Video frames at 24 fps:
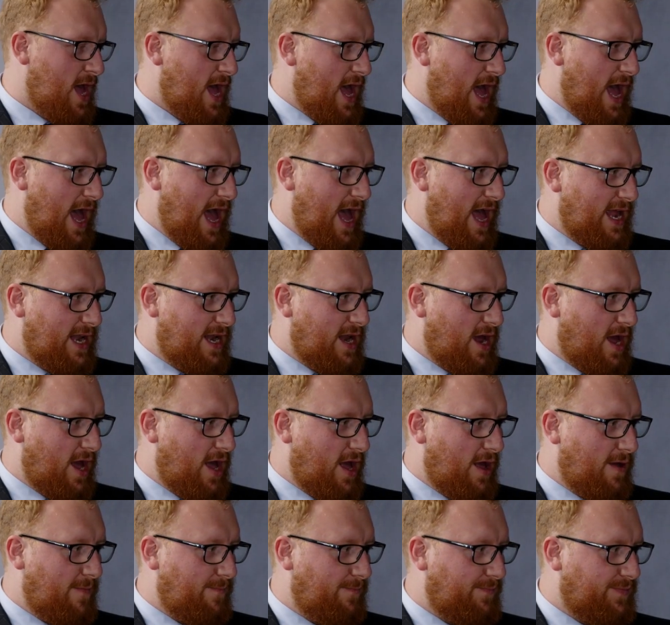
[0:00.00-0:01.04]
And
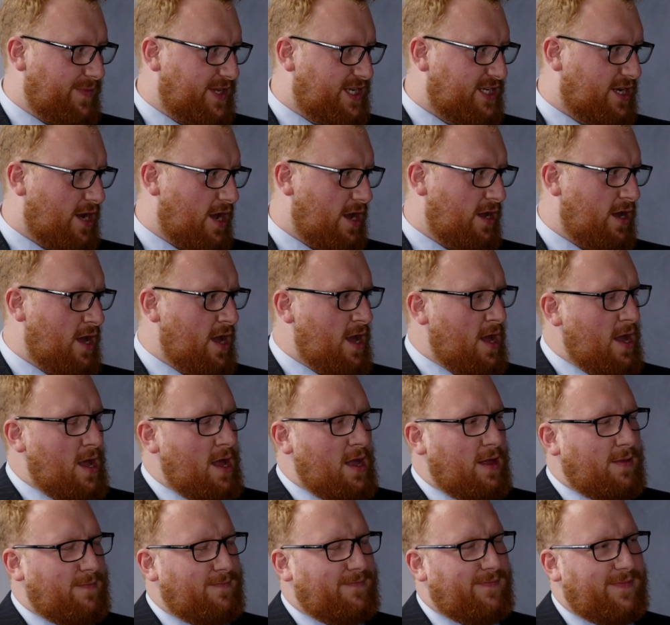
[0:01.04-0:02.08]
um, so
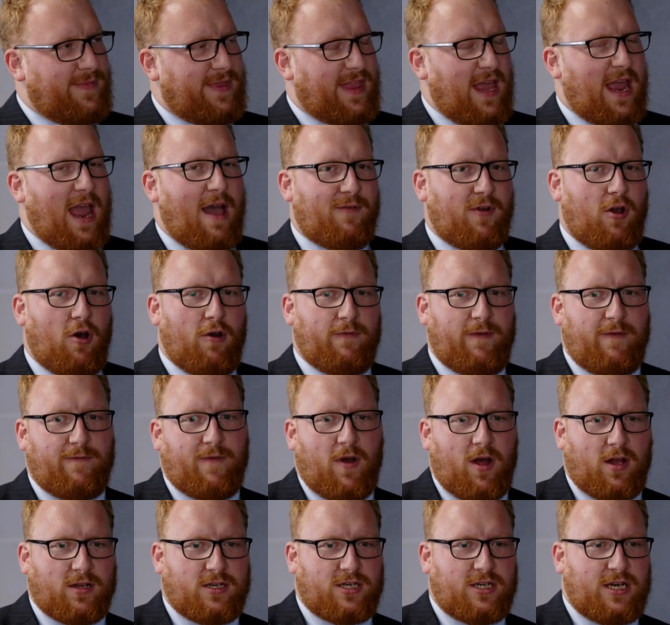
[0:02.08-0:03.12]
they have a lot of
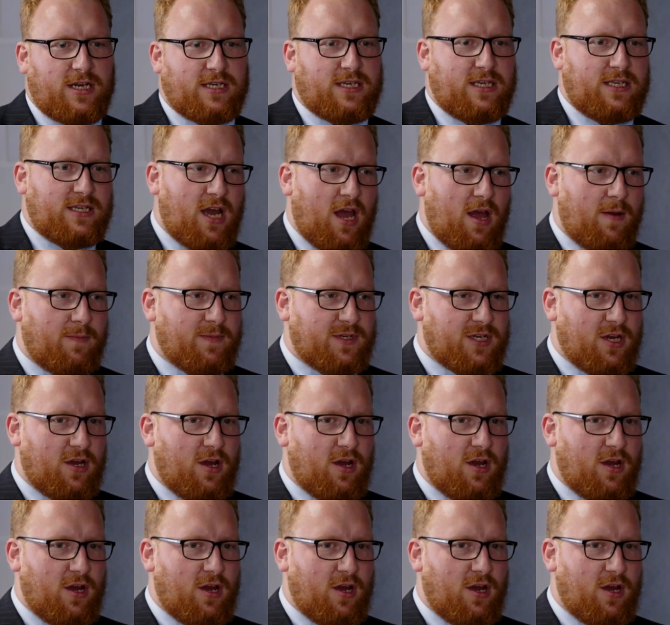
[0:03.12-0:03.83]
advantages in terms